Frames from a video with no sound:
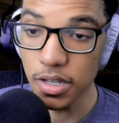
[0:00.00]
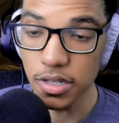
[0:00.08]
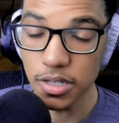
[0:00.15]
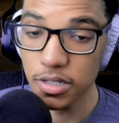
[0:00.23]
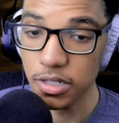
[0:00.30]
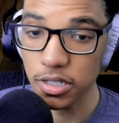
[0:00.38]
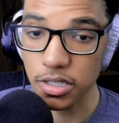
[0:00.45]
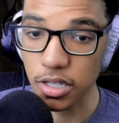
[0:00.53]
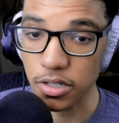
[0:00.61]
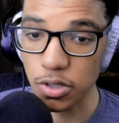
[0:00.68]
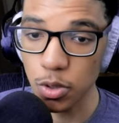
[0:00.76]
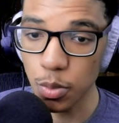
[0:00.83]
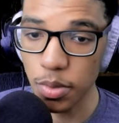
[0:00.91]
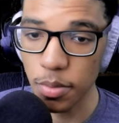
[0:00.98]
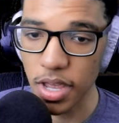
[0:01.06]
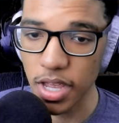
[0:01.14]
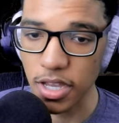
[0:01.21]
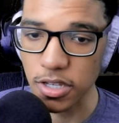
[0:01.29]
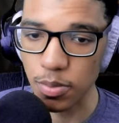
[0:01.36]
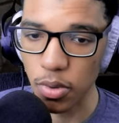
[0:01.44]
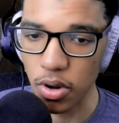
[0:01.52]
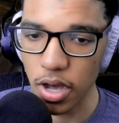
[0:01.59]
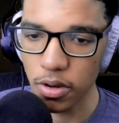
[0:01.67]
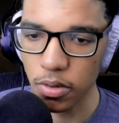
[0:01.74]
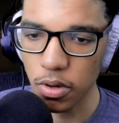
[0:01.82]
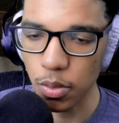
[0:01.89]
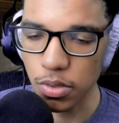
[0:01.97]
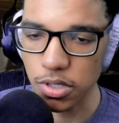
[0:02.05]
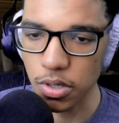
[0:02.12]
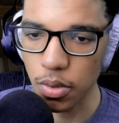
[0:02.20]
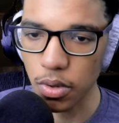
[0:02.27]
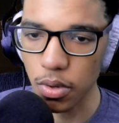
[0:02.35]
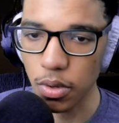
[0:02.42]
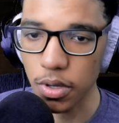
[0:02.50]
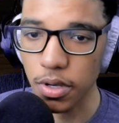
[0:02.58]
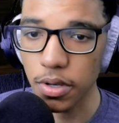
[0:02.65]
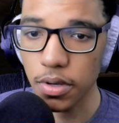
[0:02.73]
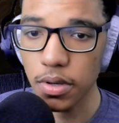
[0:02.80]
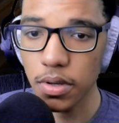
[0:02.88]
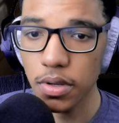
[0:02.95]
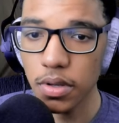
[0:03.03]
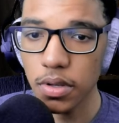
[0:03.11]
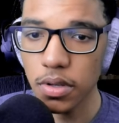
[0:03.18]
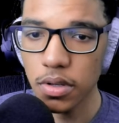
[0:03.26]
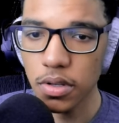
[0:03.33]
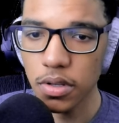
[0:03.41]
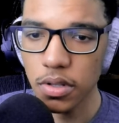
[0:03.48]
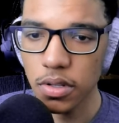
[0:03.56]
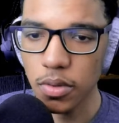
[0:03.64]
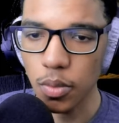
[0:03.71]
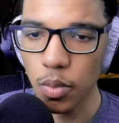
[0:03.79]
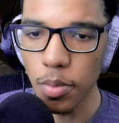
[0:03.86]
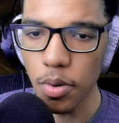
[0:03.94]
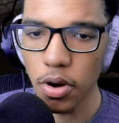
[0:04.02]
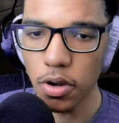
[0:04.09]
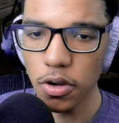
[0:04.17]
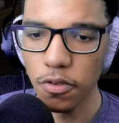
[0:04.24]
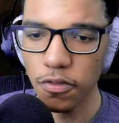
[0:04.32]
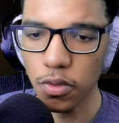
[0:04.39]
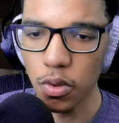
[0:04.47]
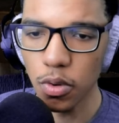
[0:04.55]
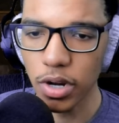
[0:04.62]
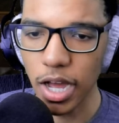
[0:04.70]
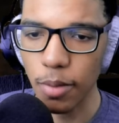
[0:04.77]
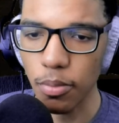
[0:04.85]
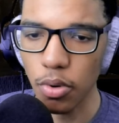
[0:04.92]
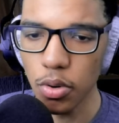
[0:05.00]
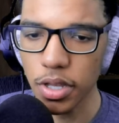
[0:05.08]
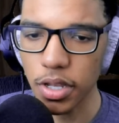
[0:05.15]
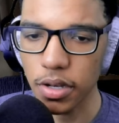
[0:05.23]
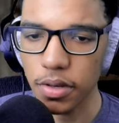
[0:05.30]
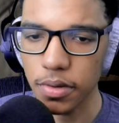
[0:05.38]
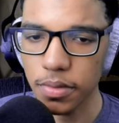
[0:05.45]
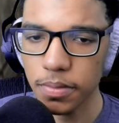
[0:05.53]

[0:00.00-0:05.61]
This is just a stupid maze, bro. I don't know what's going on. What part of the floor got broken?